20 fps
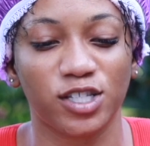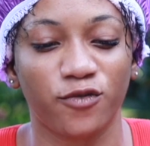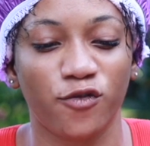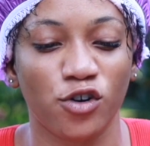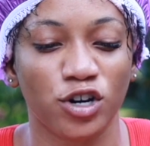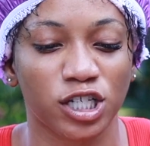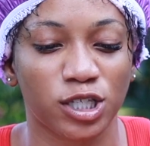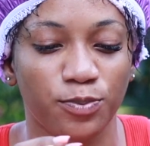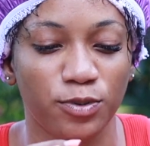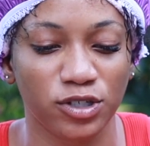it's
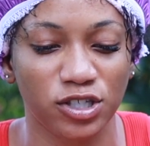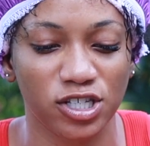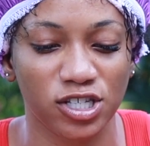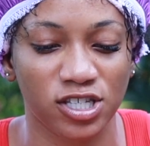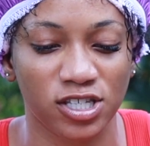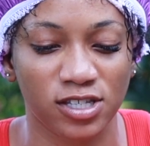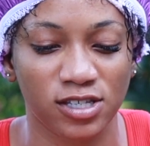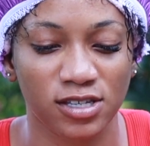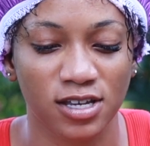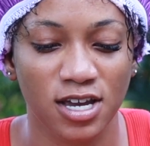for. It's supposed to
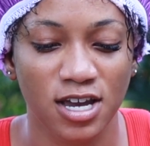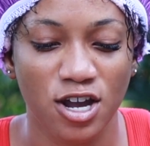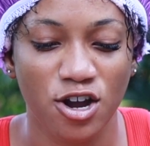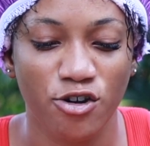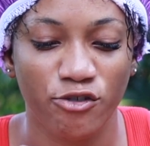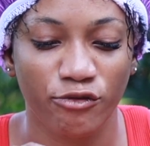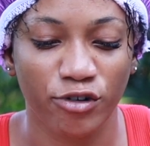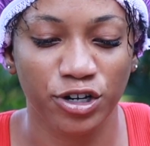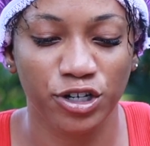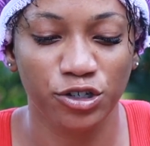
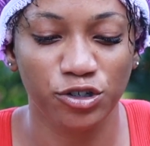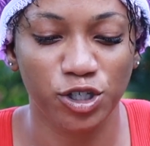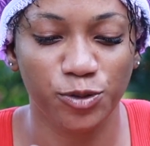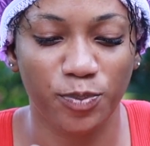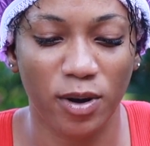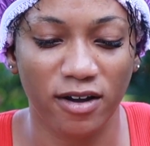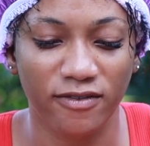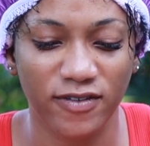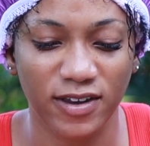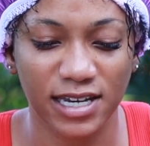reduce
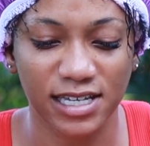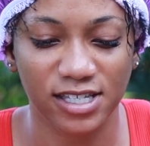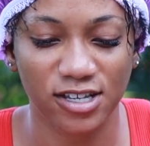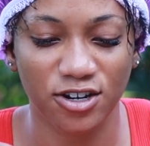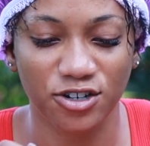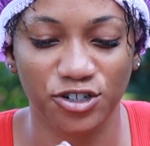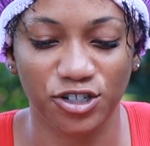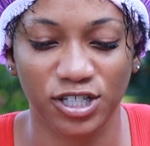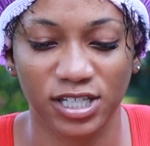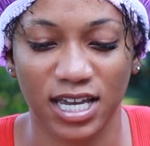puffiness
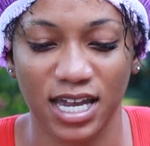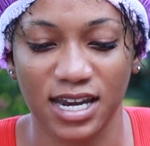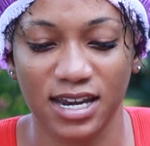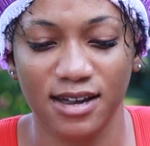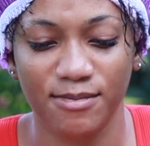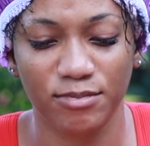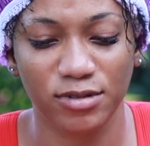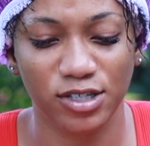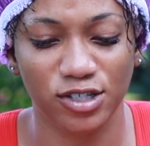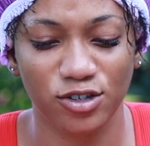on your skin,
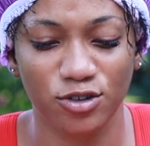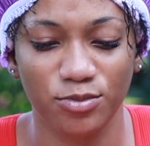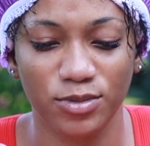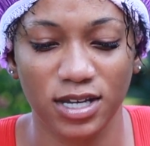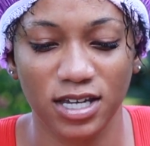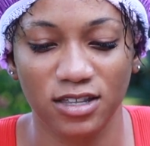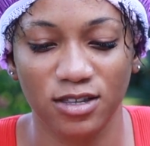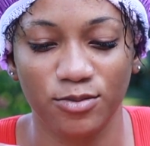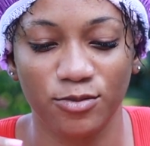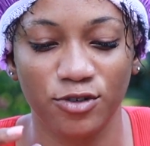I'm
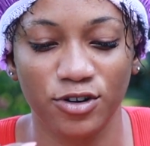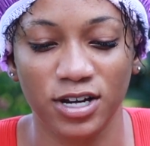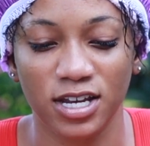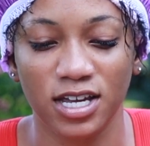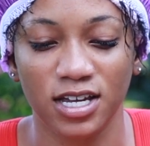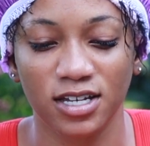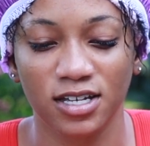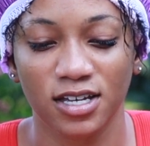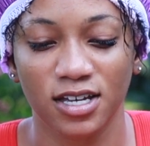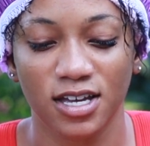assuming, in the
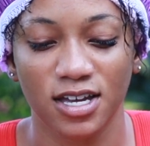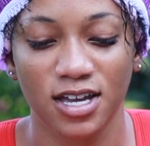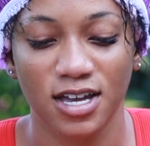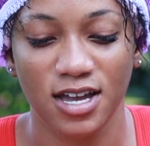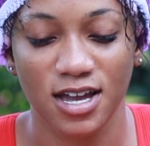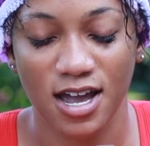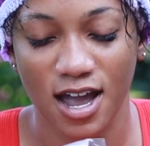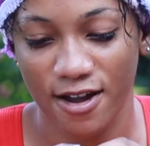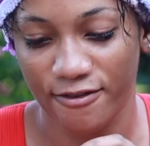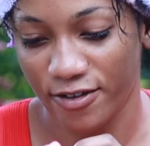morning.
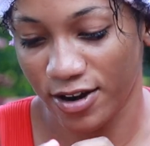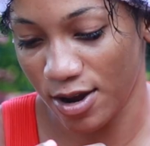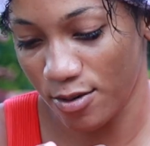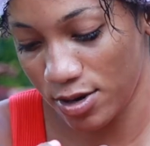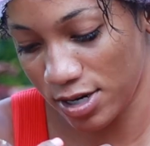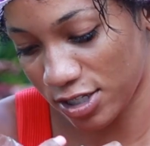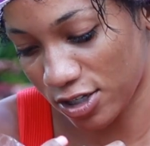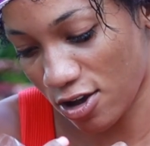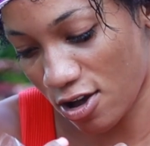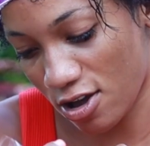I forget
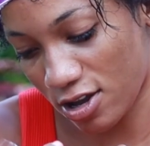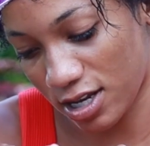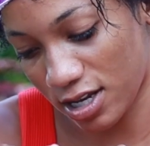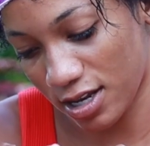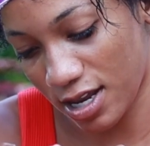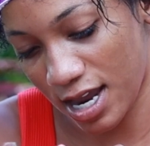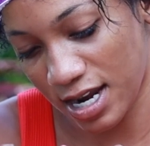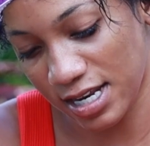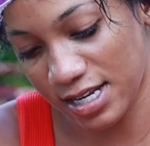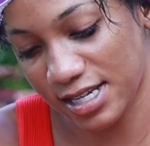what it's called,
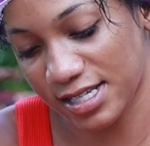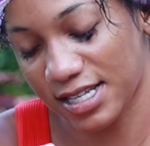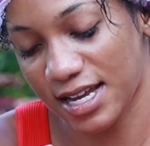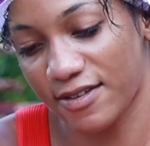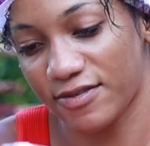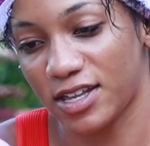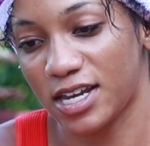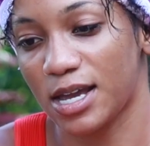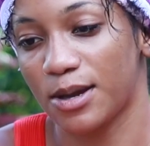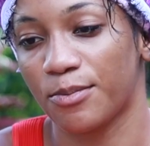and it doesn't
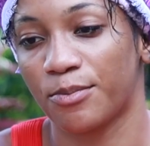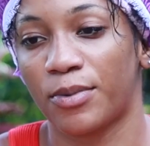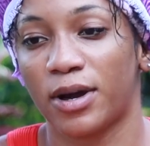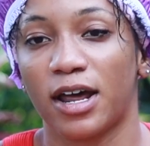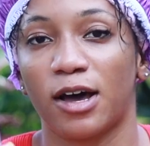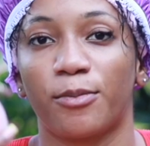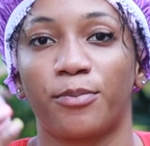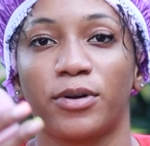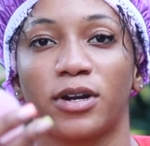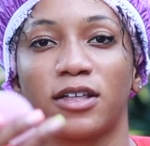have the name,
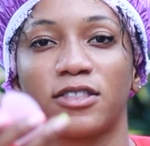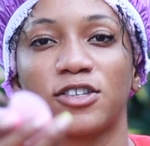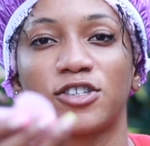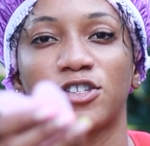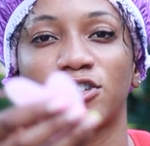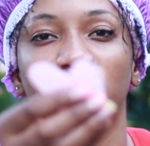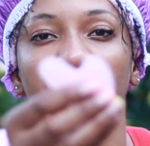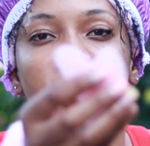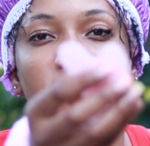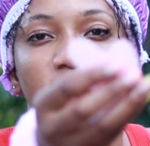but I'll put it on the
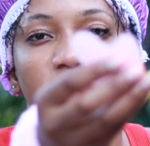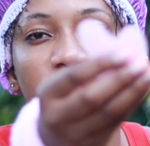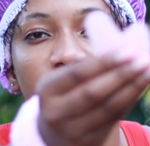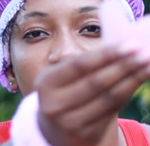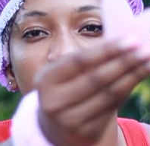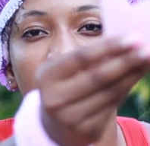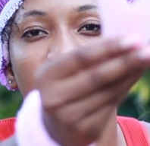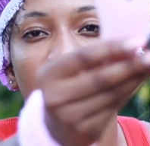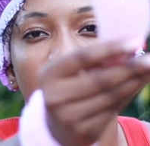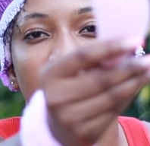screen,
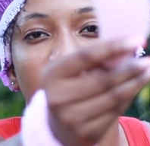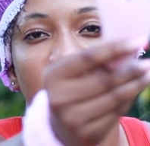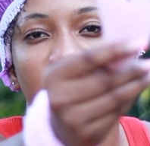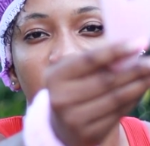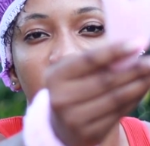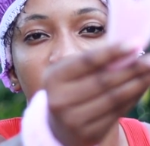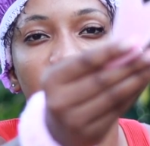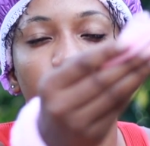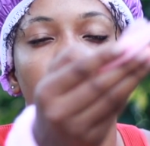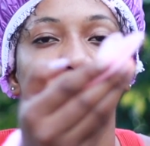and
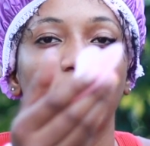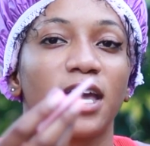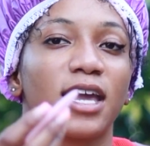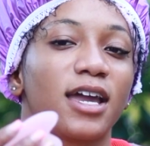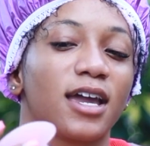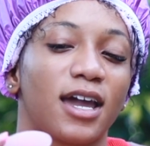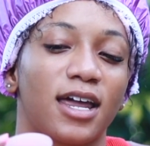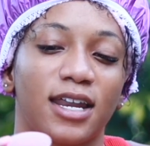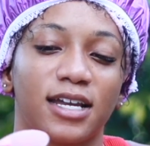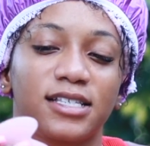it's
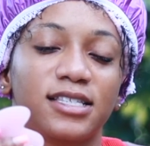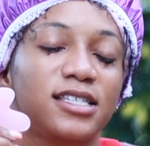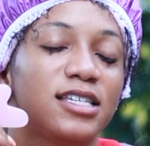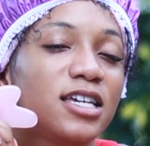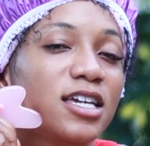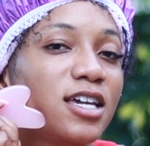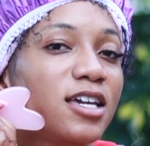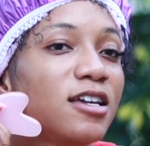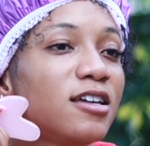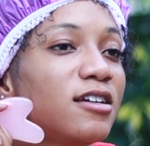pink, and I
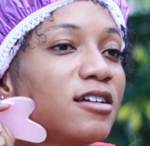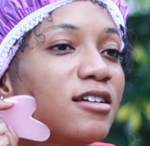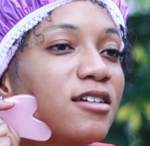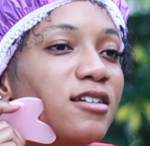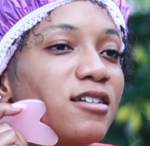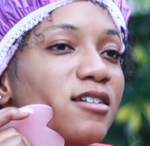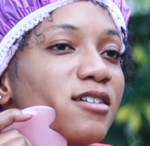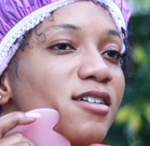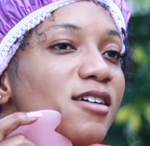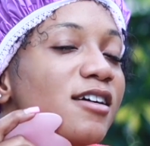see,
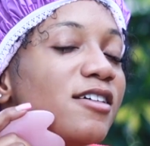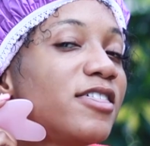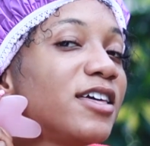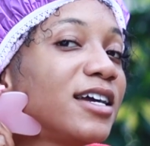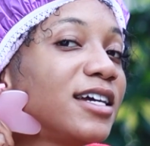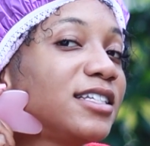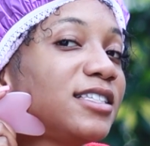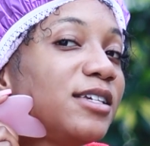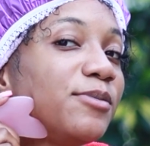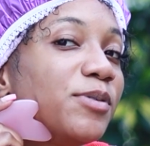I
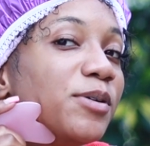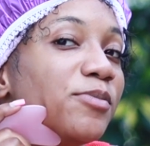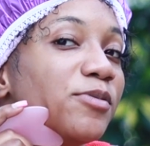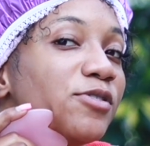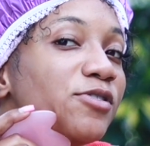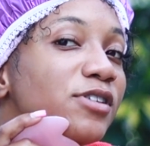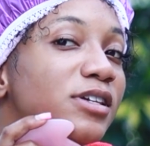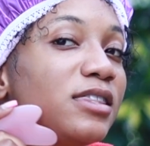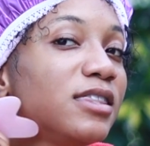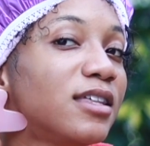think I see people
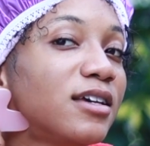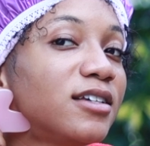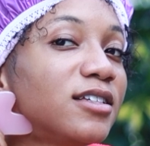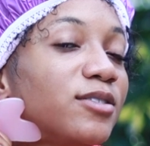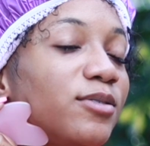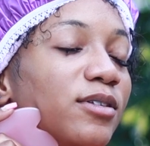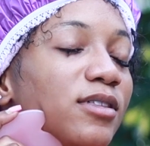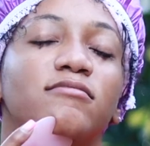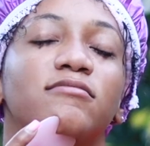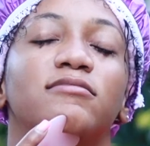doing
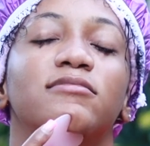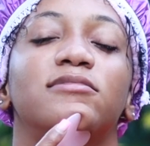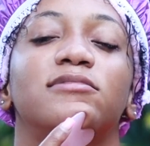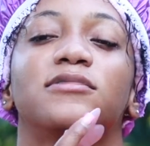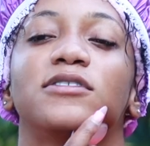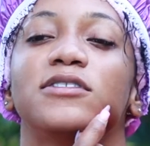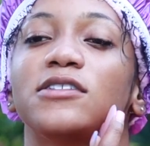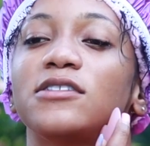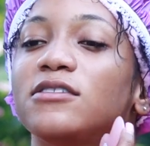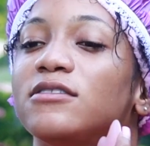this with it.
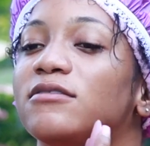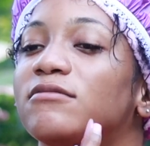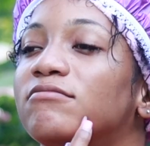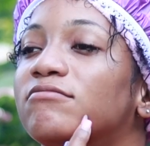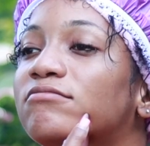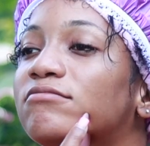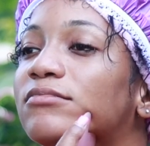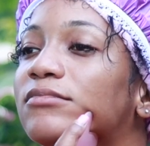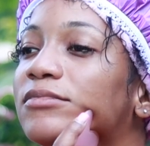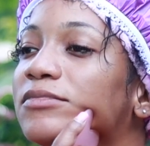Oh, it's a
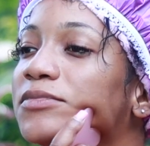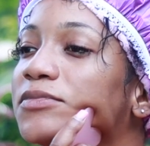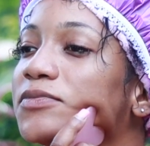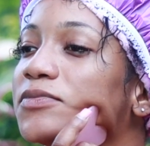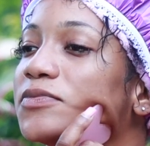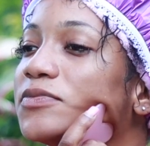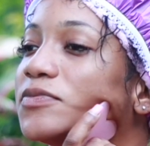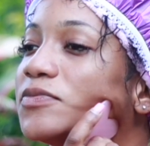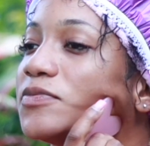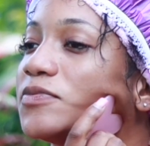fat?
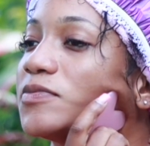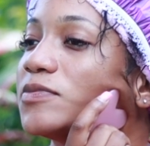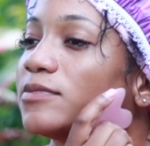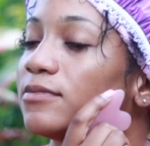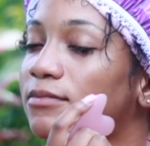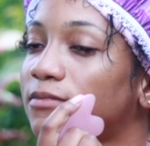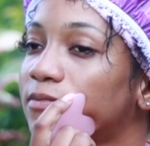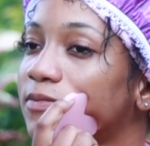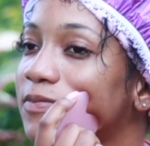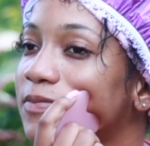
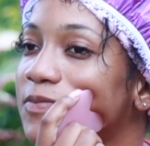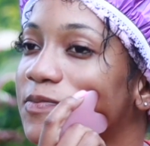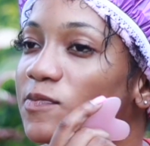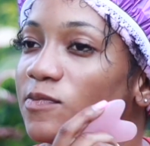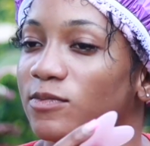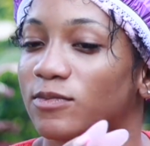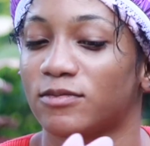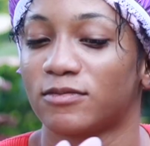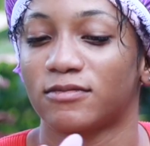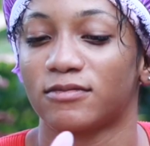
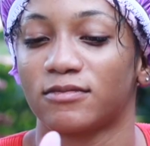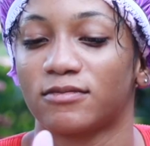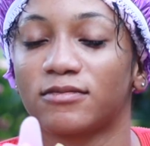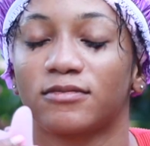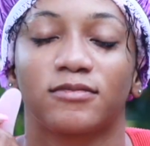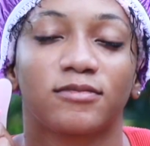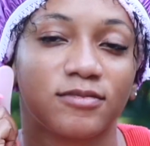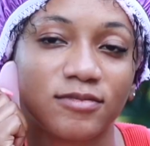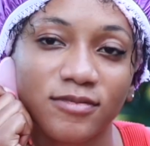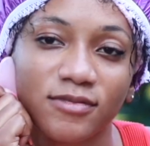Oh, it's for
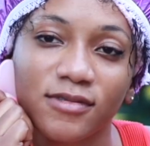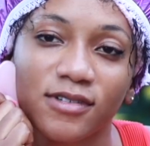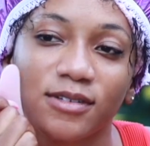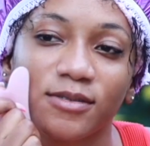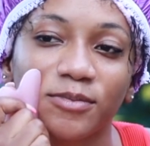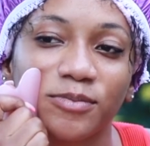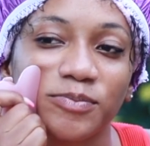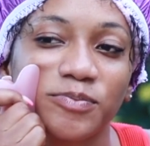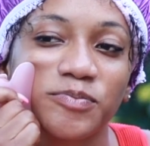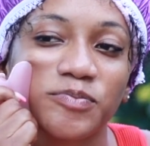fat too.
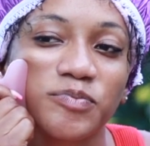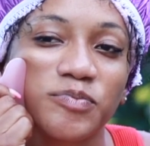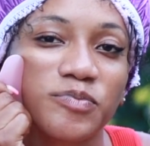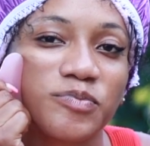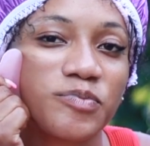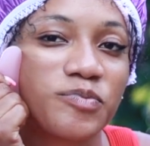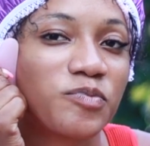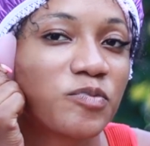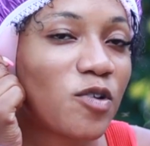So when you push